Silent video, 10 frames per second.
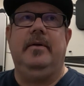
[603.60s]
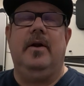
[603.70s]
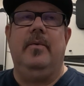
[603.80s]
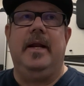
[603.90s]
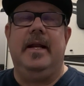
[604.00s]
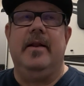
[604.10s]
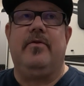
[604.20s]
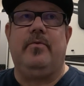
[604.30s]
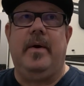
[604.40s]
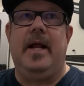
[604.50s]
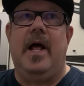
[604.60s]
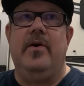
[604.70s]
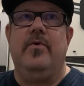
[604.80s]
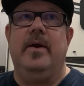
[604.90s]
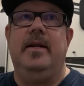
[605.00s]
we need a
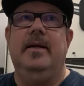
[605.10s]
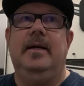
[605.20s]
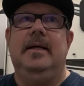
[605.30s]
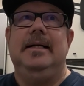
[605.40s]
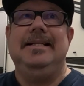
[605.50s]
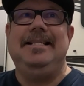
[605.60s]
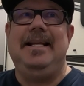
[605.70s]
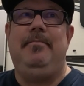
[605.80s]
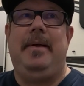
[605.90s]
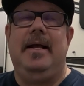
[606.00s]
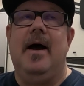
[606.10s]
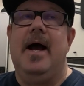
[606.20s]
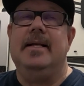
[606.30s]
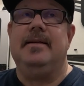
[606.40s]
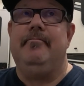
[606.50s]
300
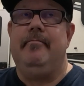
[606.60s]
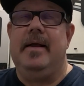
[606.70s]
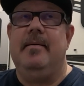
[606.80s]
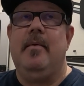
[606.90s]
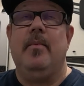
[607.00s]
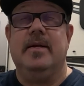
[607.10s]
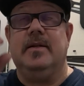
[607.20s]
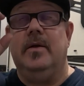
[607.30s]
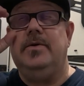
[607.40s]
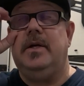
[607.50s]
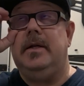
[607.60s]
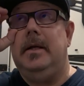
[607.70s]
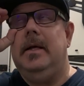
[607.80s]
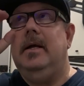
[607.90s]
DPI as a minimum resolution.